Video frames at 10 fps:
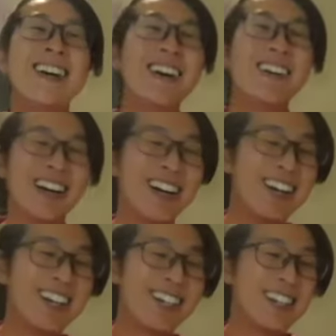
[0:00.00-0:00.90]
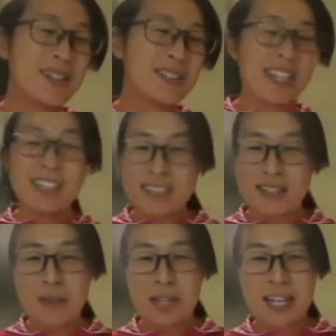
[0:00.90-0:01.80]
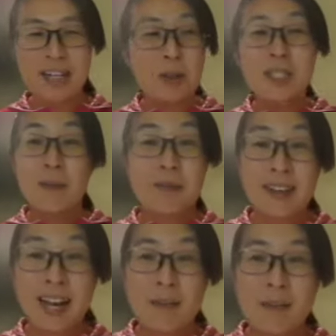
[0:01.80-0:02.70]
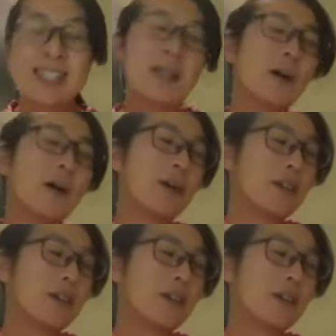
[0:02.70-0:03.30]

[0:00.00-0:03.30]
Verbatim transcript: or you know yeah. they need something or they're very happy. Mm-hmm. So